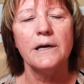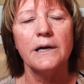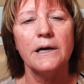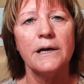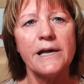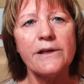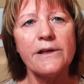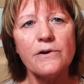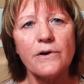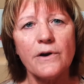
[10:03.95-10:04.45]

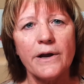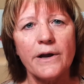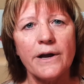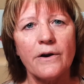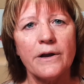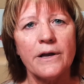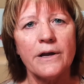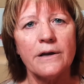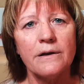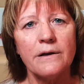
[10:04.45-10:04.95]
Another
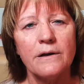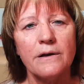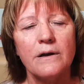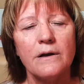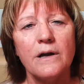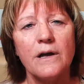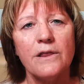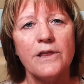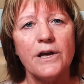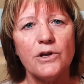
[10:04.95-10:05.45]
area
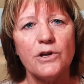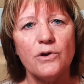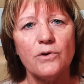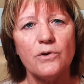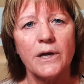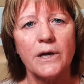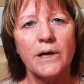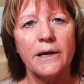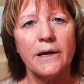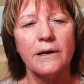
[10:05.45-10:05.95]
that you
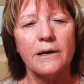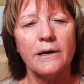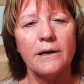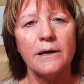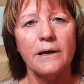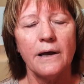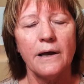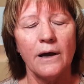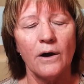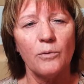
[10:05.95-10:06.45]
can
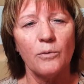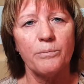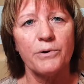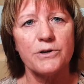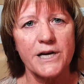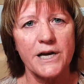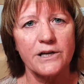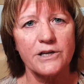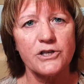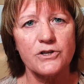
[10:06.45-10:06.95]
help
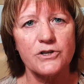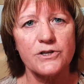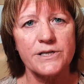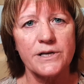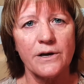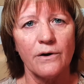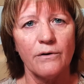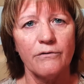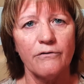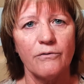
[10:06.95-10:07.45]
protect
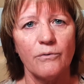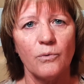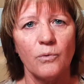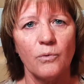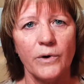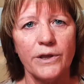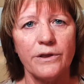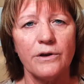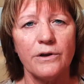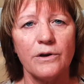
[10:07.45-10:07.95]
yourself
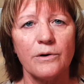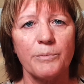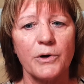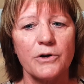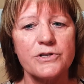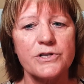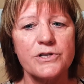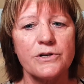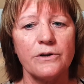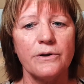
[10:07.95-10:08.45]
with your
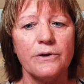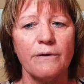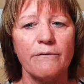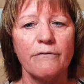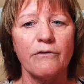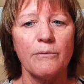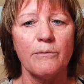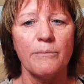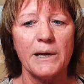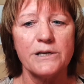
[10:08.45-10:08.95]
personal
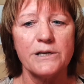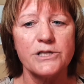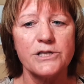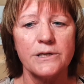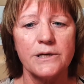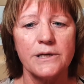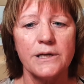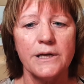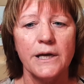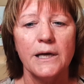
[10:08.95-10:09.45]

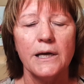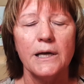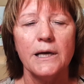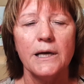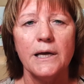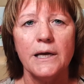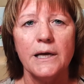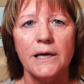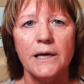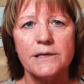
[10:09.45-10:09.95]
information
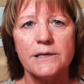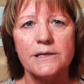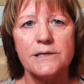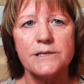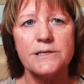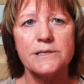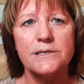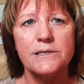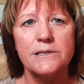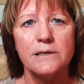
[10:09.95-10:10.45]

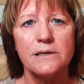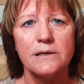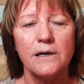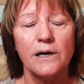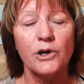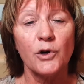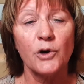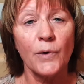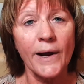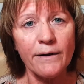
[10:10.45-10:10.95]
is
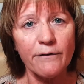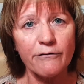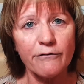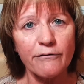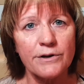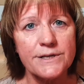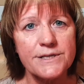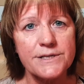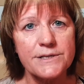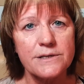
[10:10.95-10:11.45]
a credit
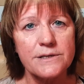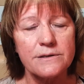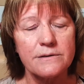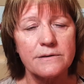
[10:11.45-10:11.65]
freeze.